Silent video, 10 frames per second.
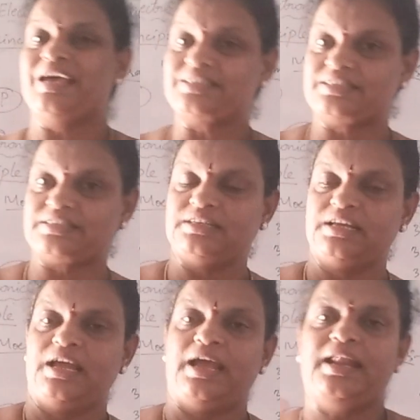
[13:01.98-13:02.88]
less,
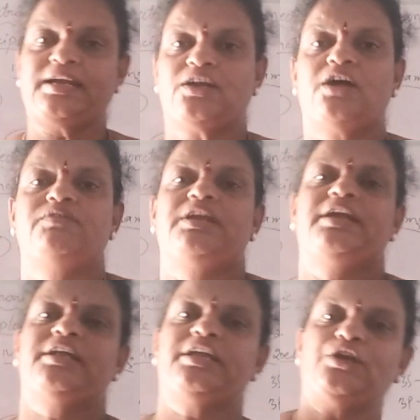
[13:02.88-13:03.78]
electron will
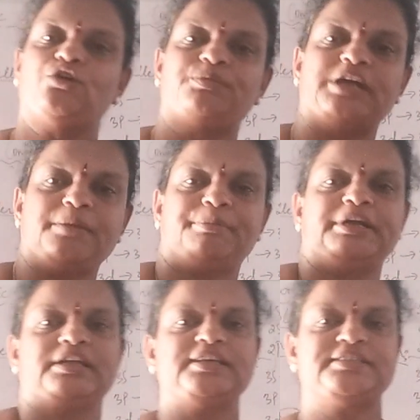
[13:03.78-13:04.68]
enter into that
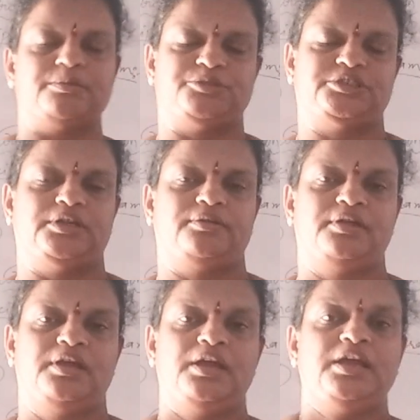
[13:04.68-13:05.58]
particular subshell.
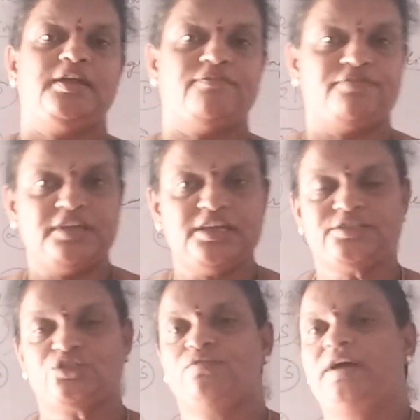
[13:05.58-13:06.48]
If
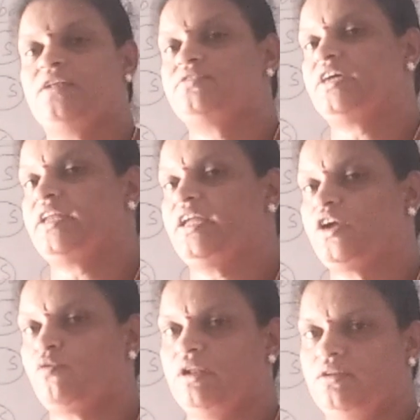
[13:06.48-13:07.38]
these two values are
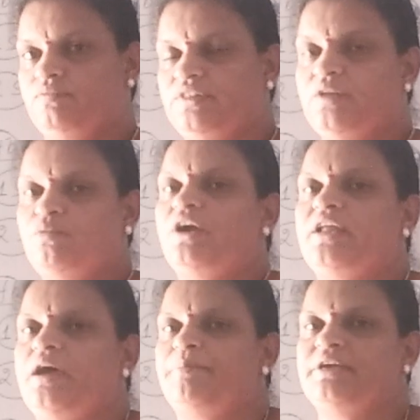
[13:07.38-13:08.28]
equal, then
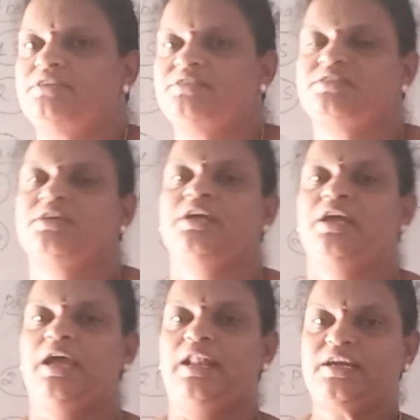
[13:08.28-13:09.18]
what happens?
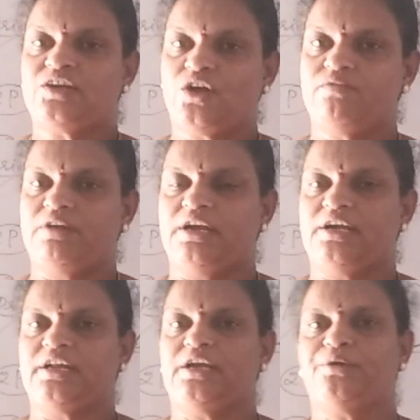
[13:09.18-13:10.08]
Electron will
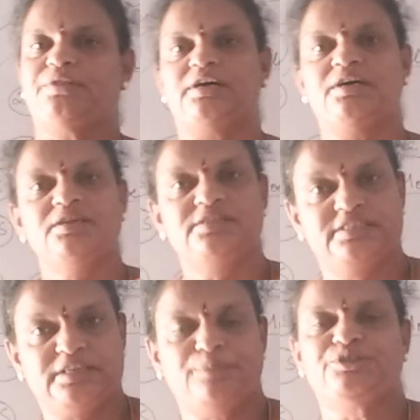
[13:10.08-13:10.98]
enter into the
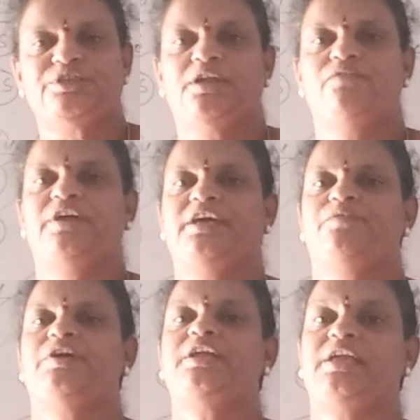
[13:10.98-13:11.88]
subshell
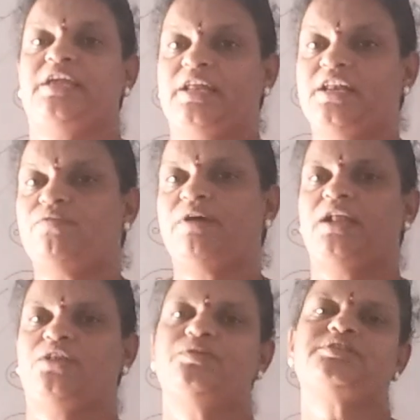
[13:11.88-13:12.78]
wherever n
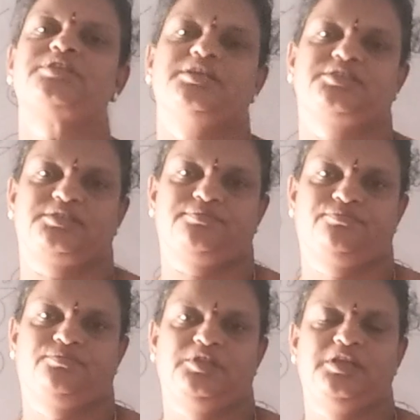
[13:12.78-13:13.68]
value is less.
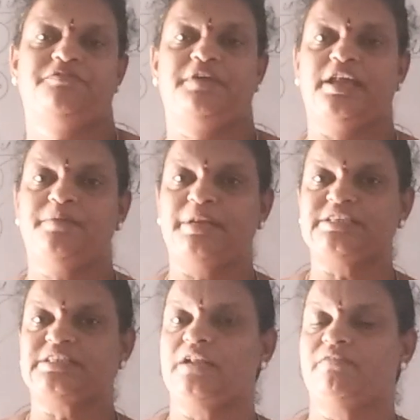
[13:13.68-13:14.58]
If n
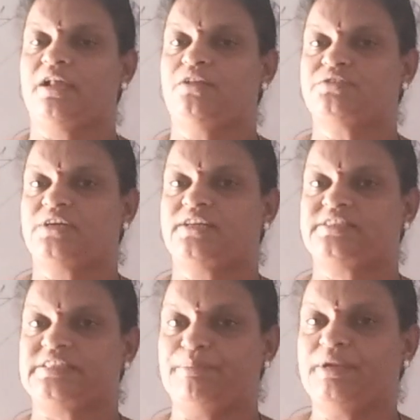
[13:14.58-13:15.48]
plus L values are
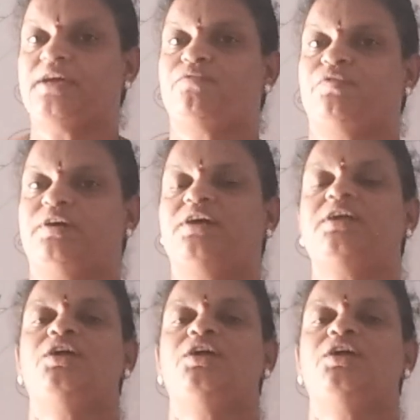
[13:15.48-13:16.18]
similar for